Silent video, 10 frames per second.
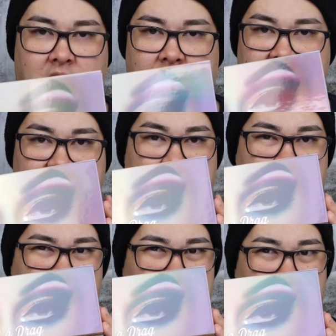This palette
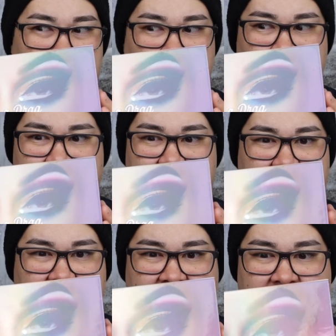I probably used
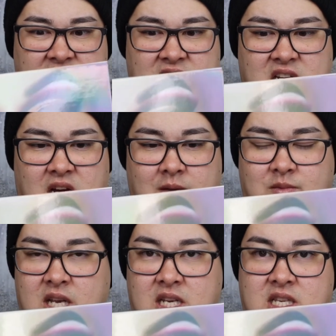50, 60 times.
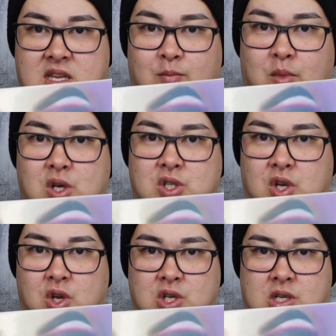It's the most
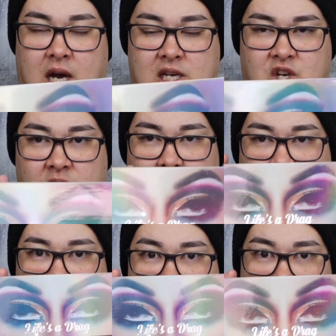used eyeshadow palette
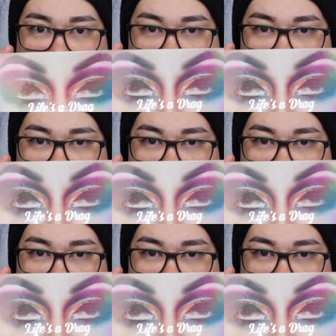that I own